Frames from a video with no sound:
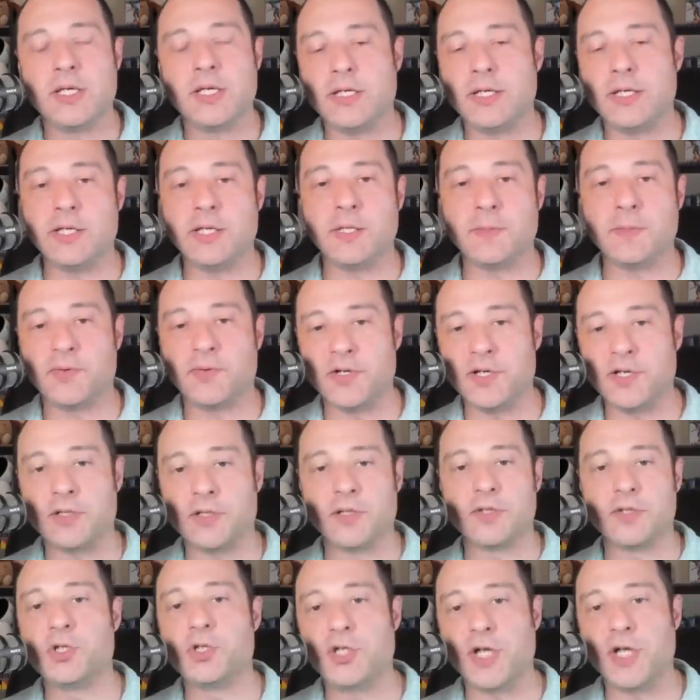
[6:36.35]
You did the
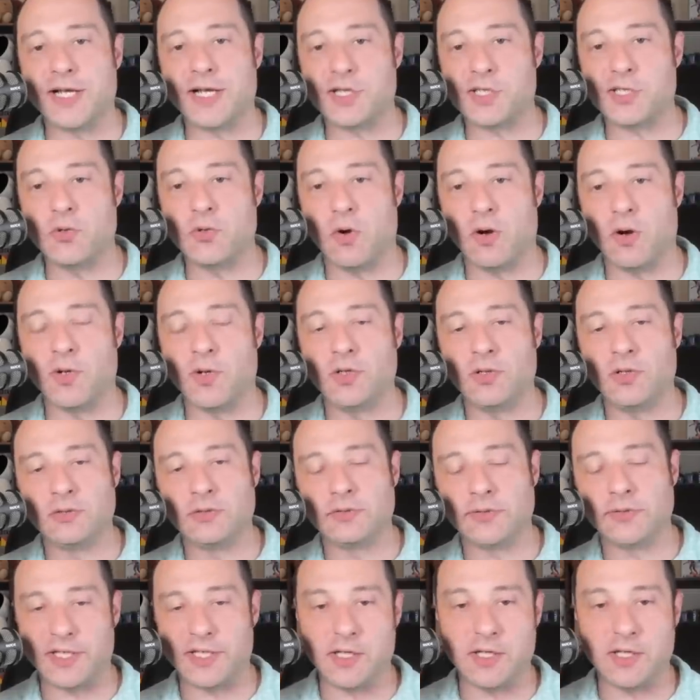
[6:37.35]
pre-cruise check as normal,
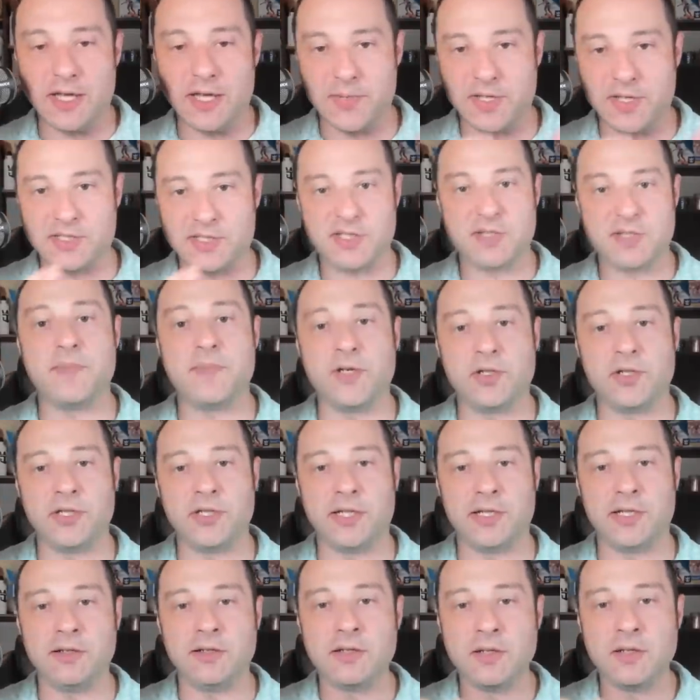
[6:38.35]
like you come into the
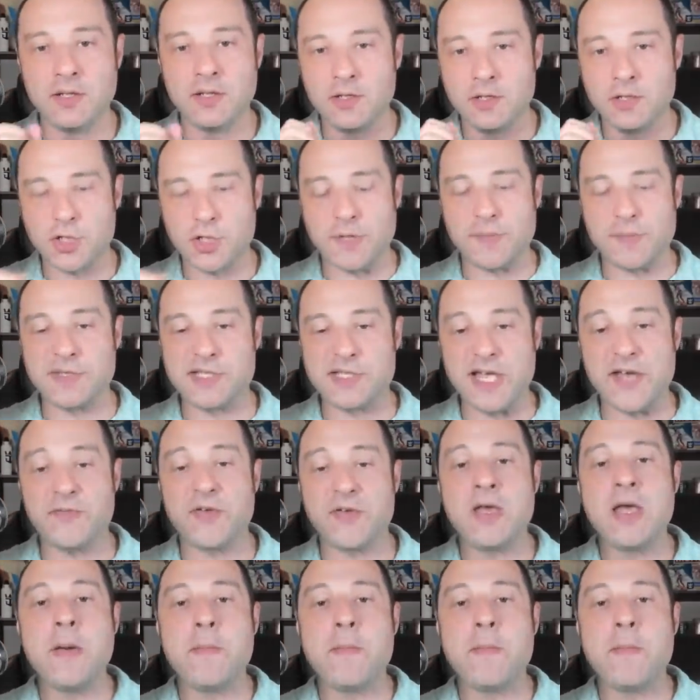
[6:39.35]
building, show them the stuff.